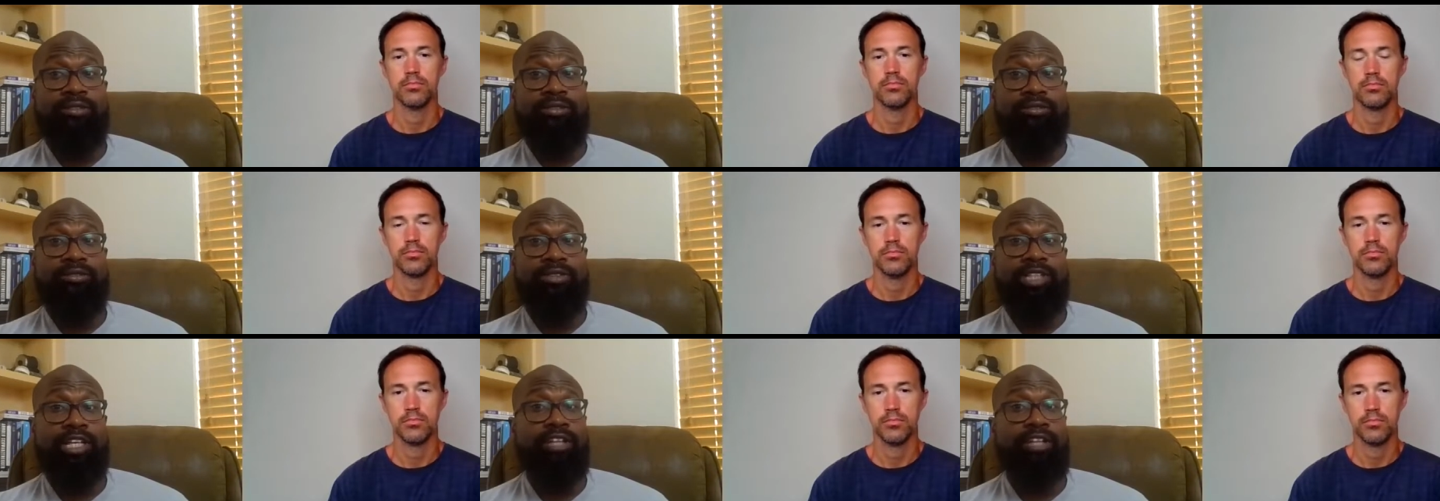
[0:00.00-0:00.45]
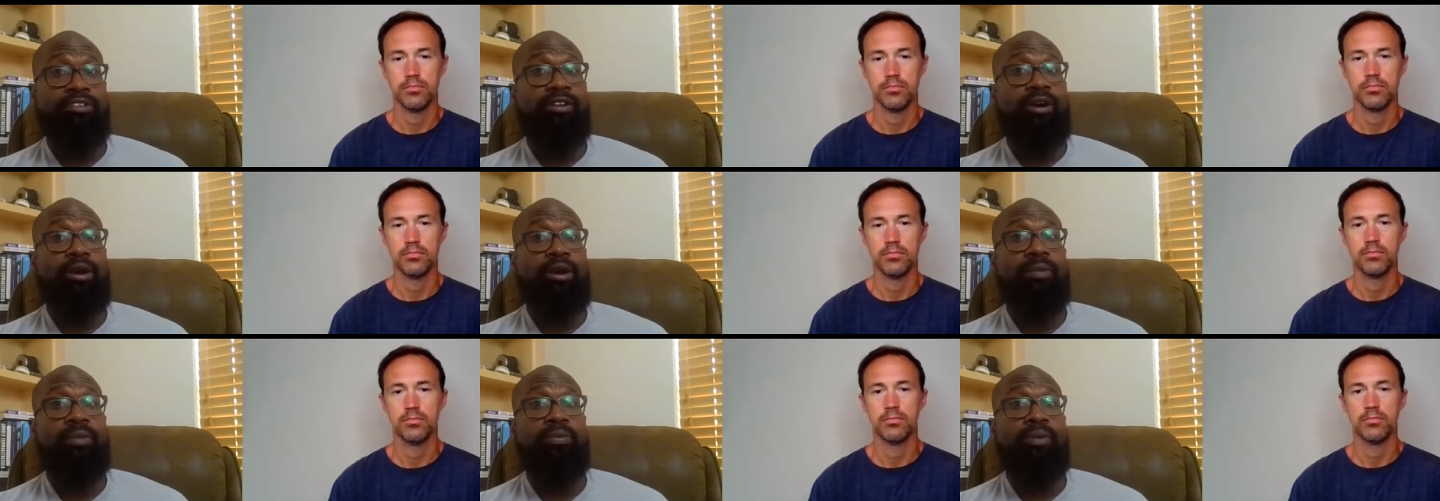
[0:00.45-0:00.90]
Speaker 1: didn't
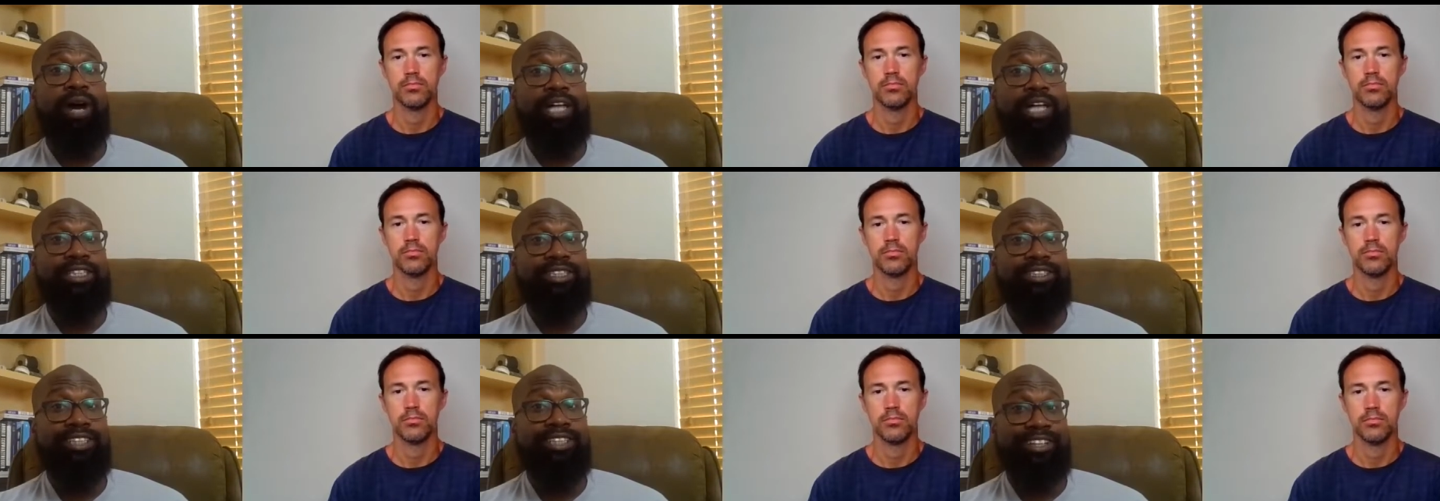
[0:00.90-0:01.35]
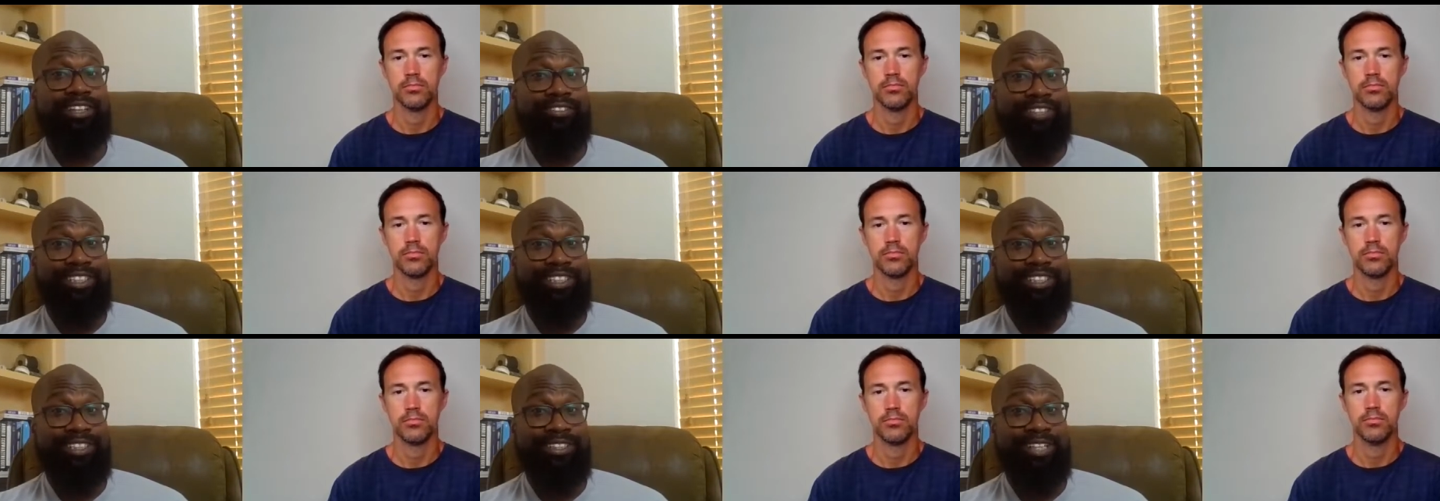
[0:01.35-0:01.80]
grow up watching
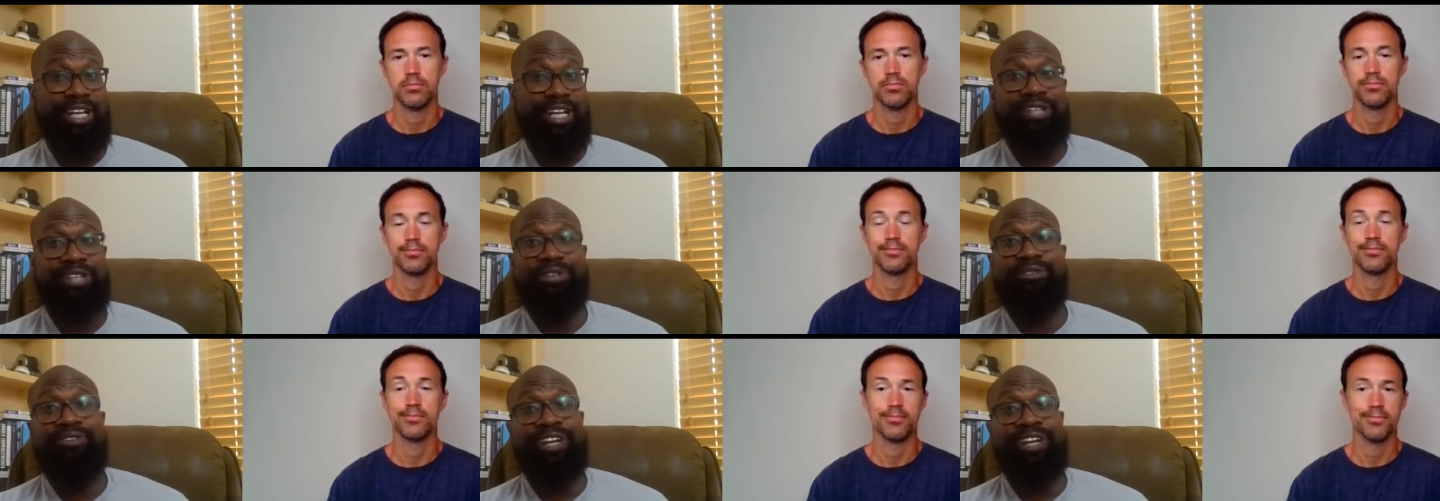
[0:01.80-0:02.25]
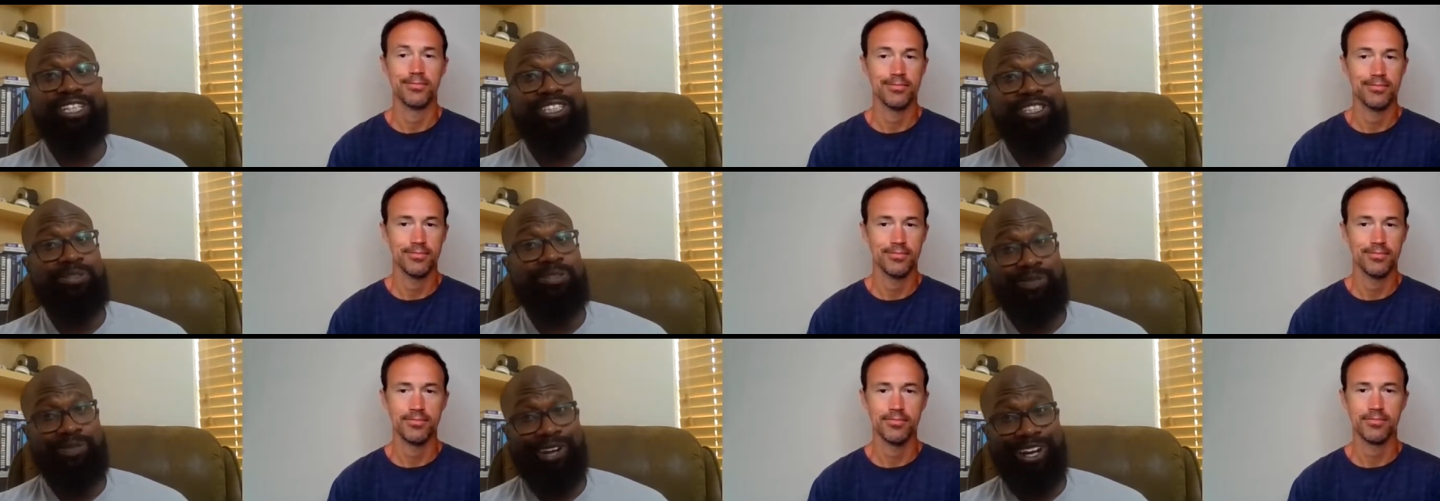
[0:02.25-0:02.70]
television and you raised
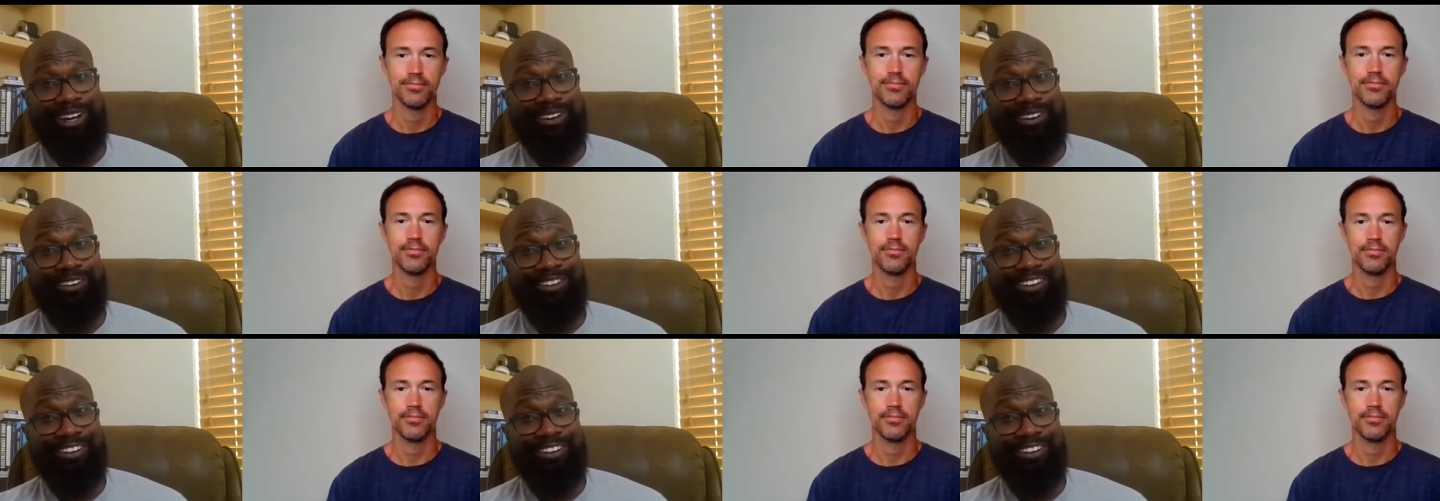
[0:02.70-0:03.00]
them well